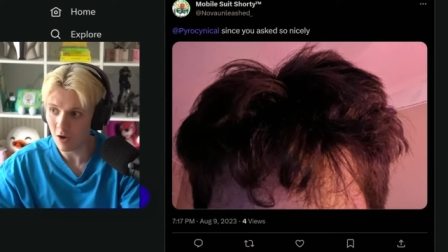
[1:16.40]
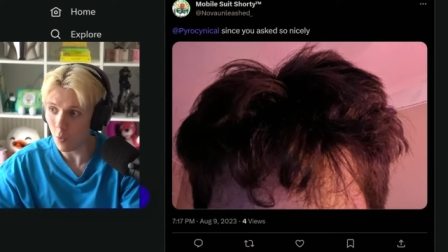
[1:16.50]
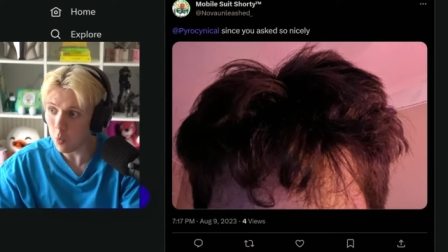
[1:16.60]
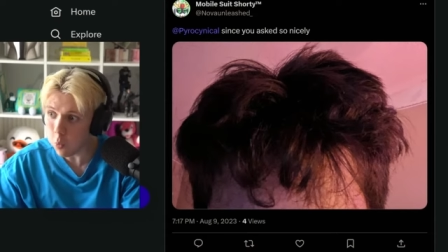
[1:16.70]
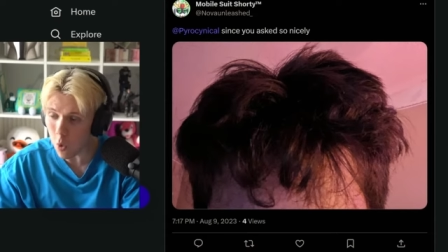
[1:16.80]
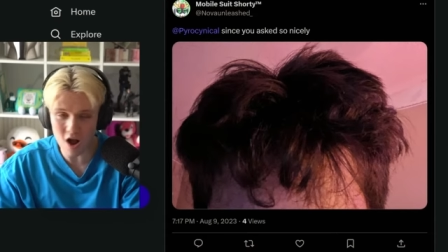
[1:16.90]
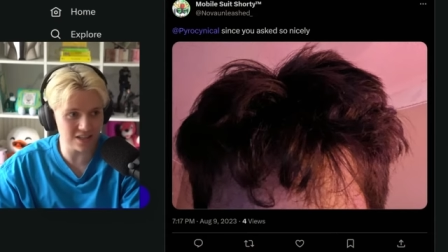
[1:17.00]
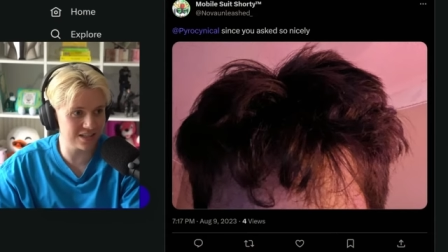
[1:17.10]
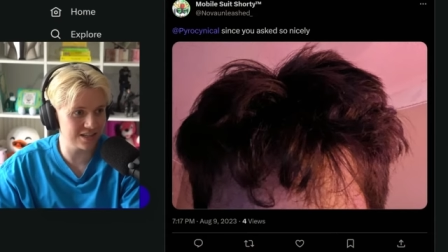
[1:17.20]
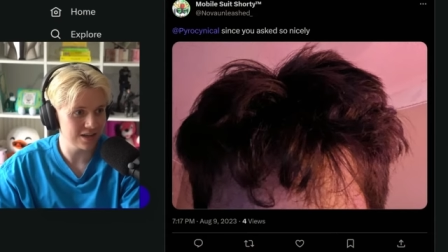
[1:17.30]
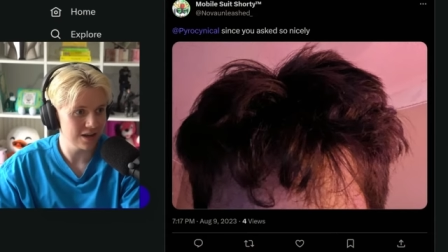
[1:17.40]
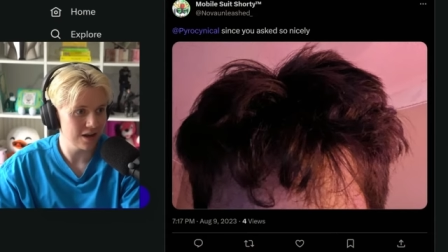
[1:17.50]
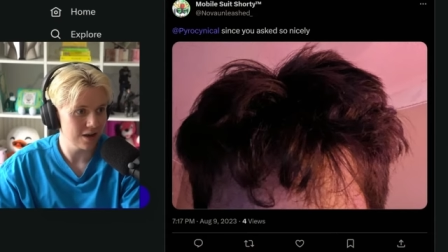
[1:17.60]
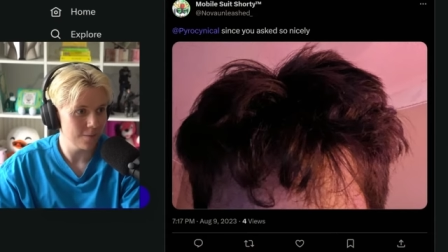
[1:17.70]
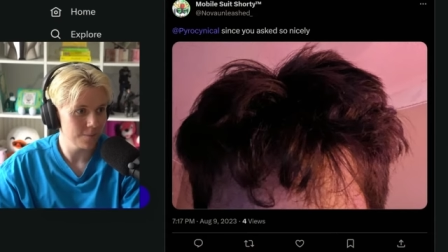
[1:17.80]
What?
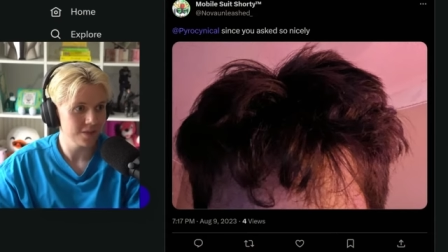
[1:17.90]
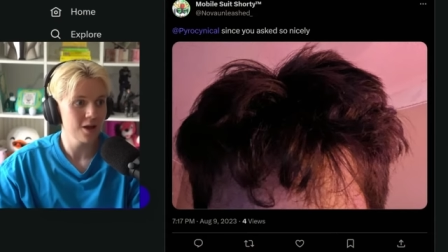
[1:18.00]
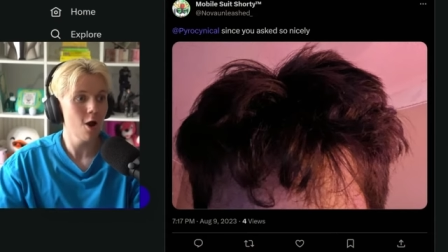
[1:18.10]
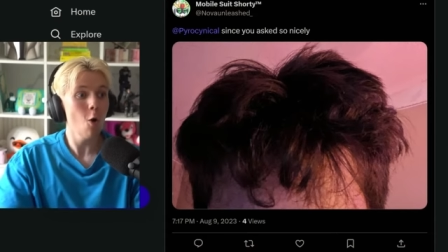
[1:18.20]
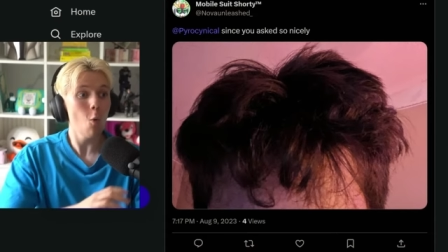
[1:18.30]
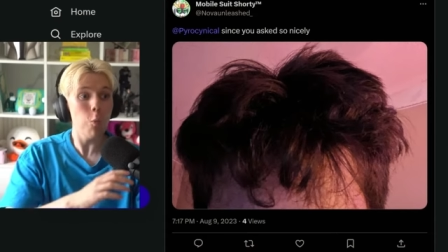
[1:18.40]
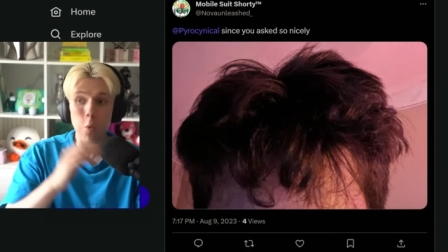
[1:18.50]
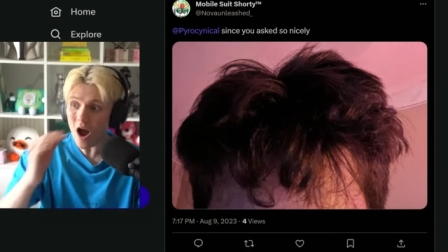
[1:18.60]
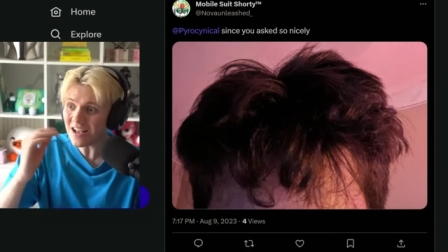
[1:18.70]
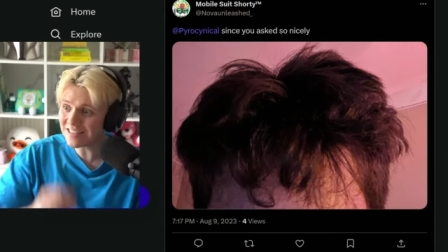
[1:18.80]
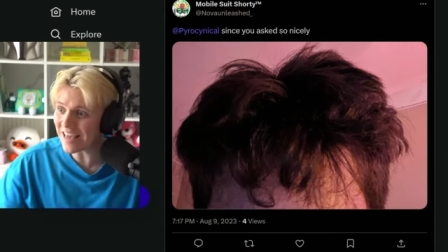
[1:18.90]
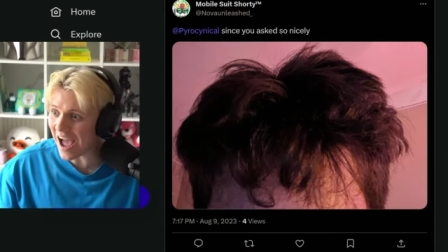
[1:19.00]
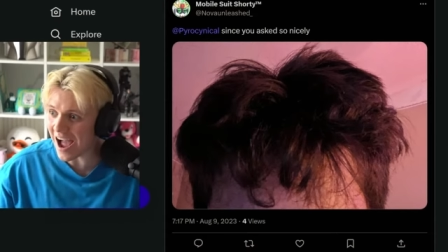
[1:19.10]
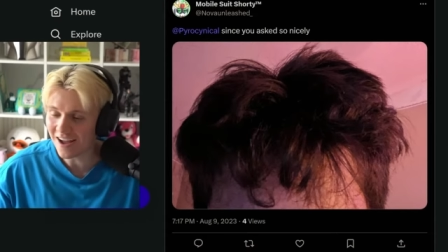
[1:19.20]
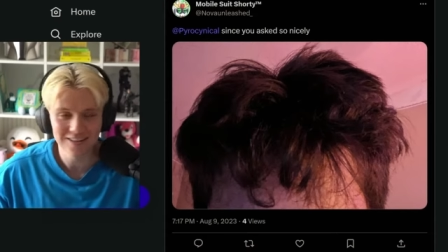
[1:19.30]
What is
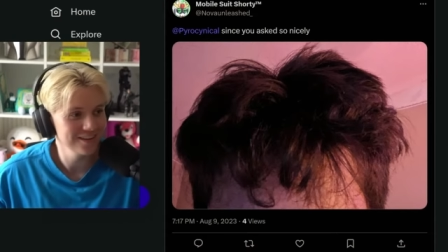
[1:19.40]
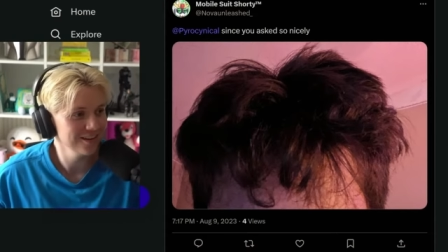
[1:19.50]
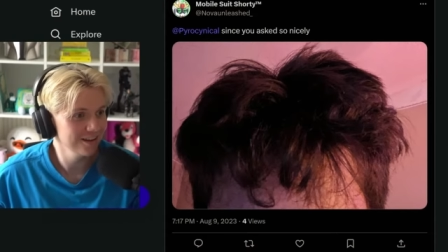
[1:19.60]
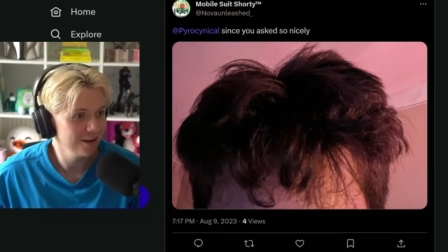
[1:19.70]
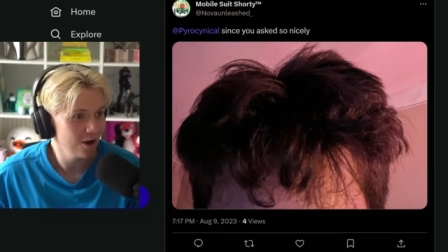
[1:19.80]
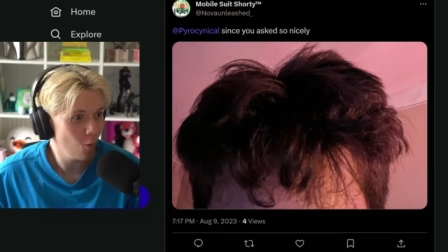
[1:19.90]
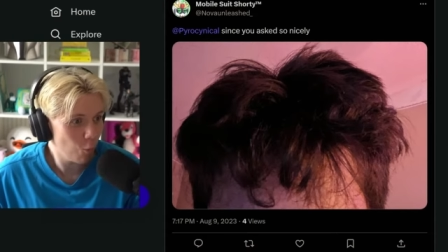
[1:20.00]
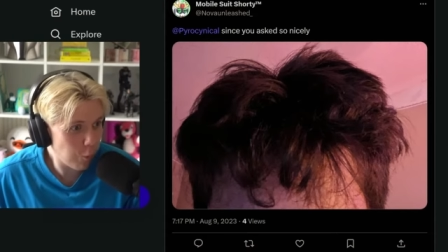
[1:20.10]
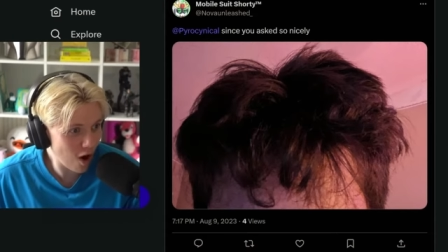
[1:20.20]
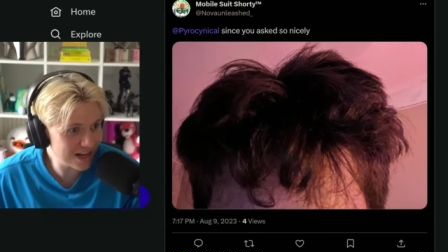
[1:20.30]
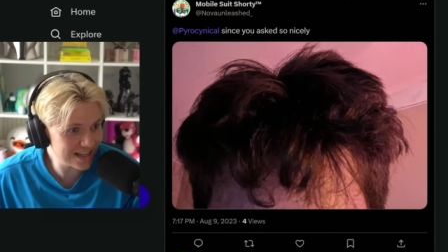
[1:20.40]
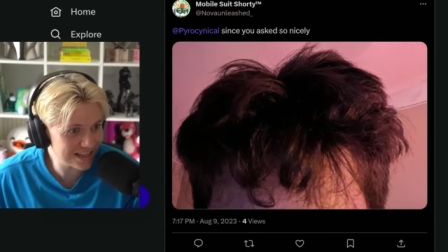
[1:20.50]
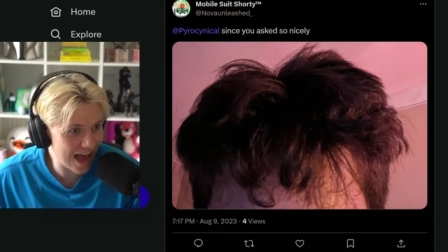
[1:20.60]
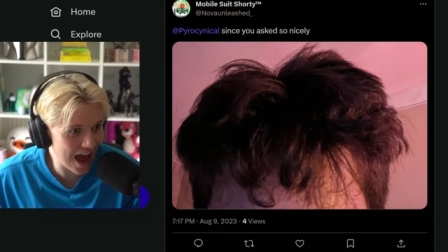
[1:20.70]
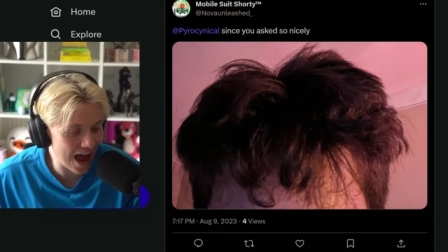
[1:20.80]
that? What is
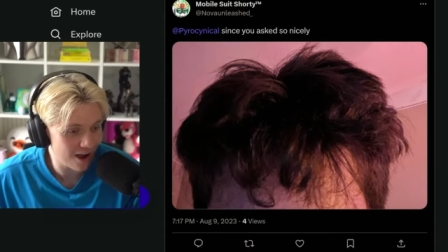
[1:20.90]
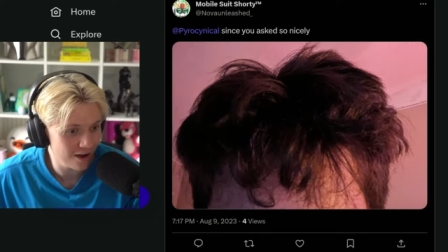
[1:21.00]
that?